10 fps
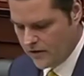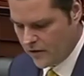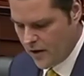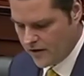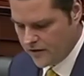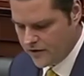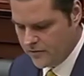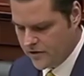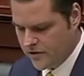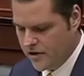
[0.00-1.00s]
the record
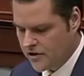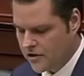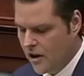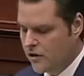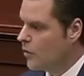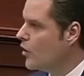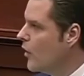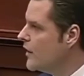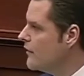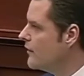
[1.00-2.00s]
seems to suggest. You were
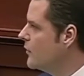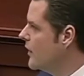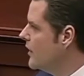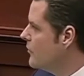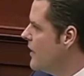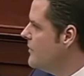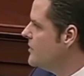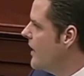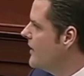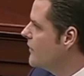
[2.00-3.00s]
going to fund one at
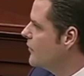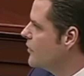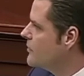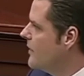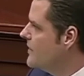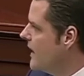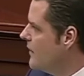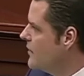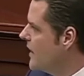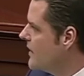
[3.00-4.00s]
Ramstein Air Force Base. That
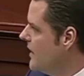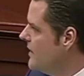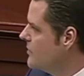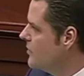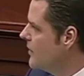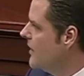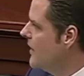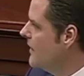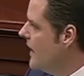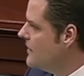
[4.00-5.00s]
one got canceled, but
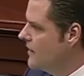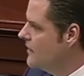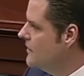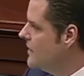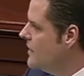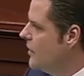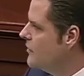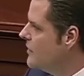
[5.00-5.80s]
that's DOD